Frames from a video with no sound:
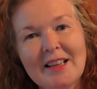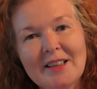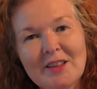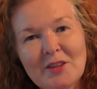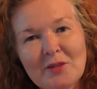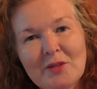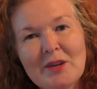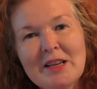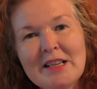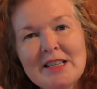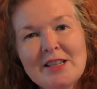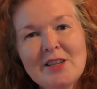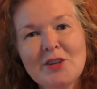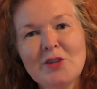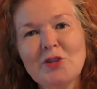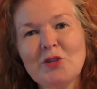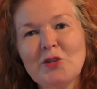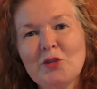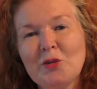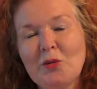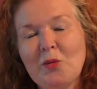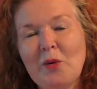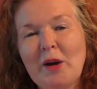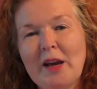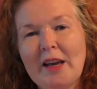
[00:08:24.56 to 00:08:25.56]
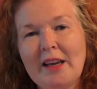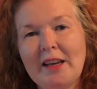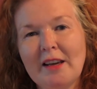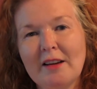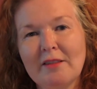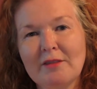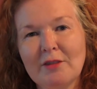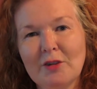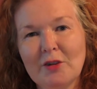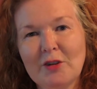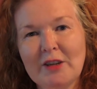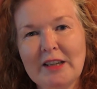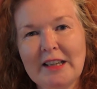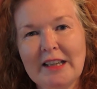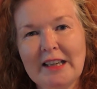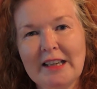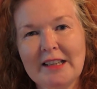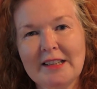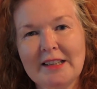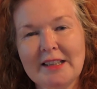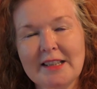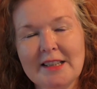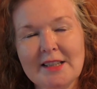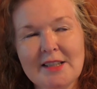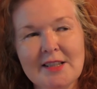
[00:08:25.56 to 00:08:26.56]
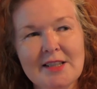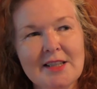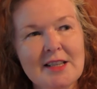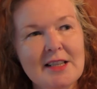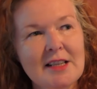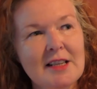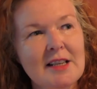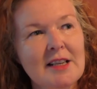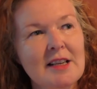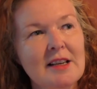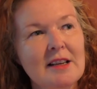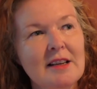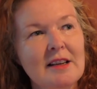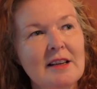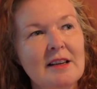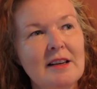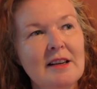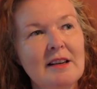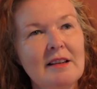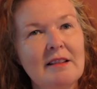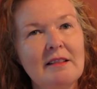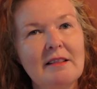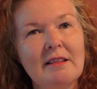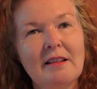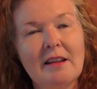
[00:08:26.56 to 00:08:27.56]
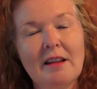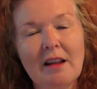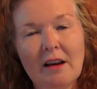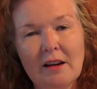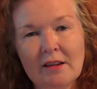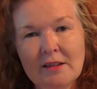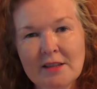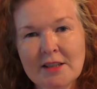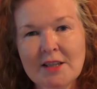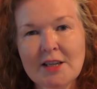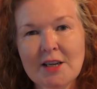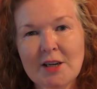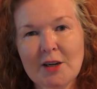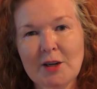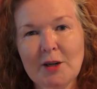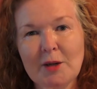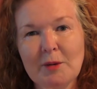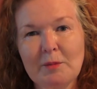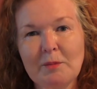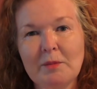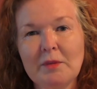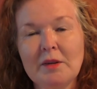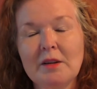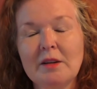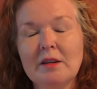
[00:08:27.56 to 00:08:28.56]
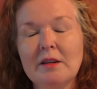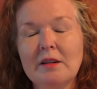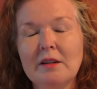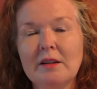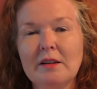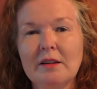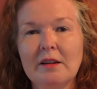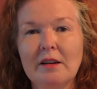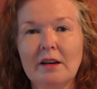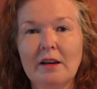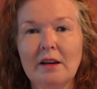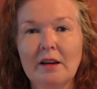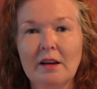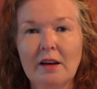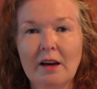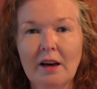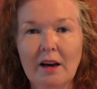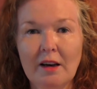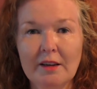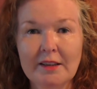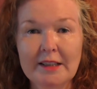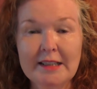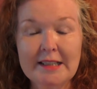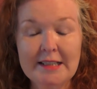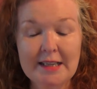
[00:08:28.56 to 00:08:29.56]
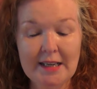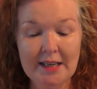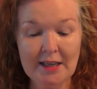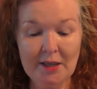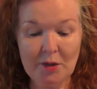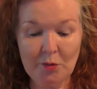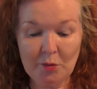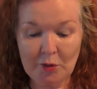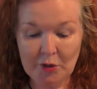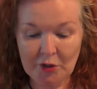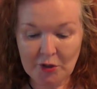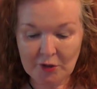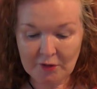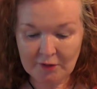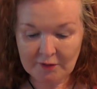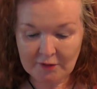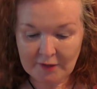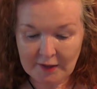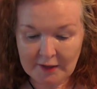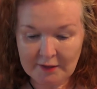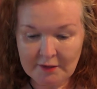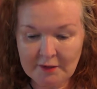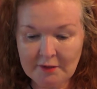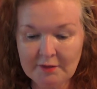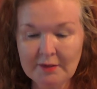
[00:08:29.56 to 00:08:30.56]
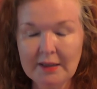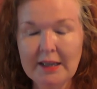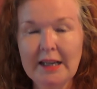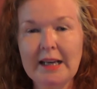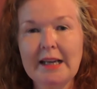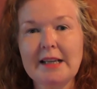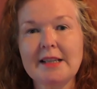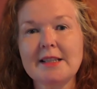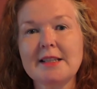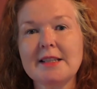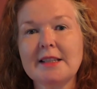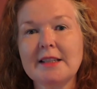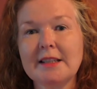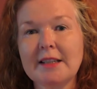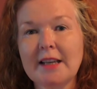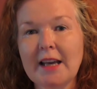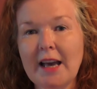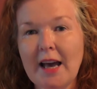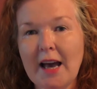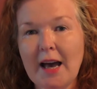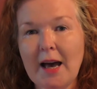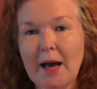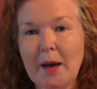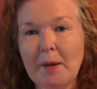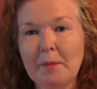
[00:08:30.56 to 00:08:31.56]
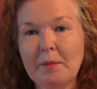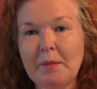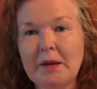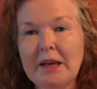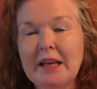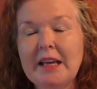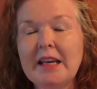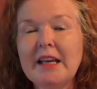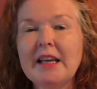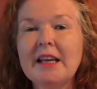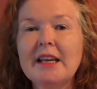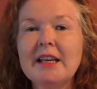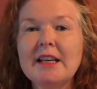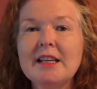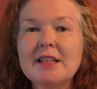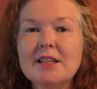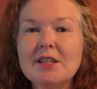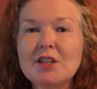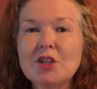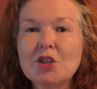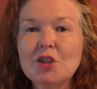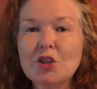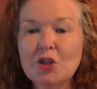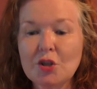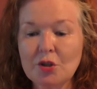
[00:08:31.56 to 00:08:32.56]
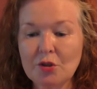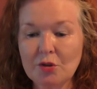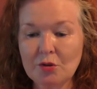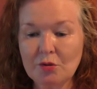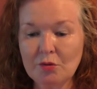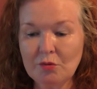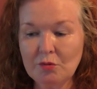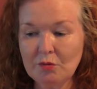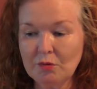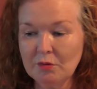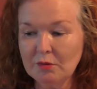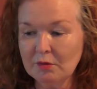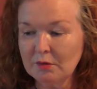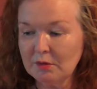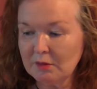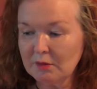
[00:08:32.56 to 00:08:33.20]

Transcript: There is another way of looking at this. Long term, on a day when you're very relaxed and calm, is to